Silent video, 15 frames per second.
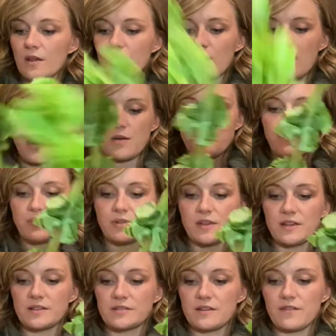And
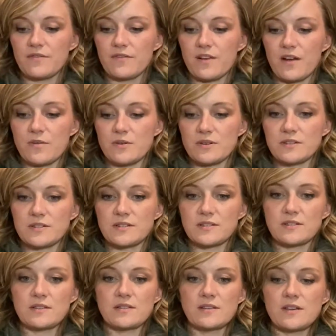place our
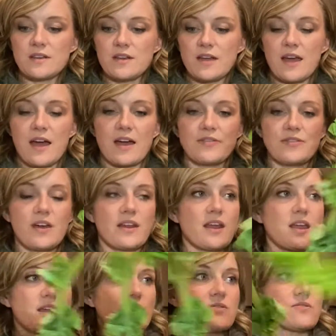flowers at that
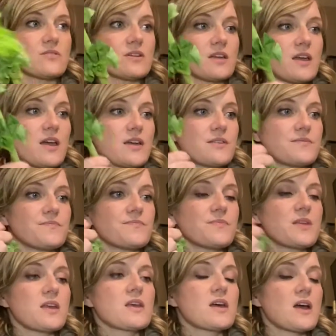angle again.
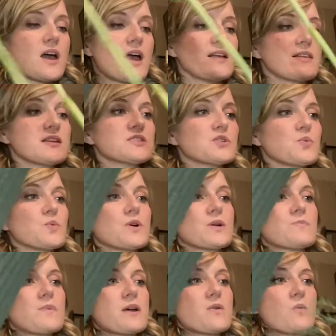I like to work
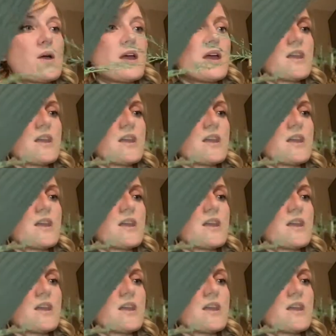my way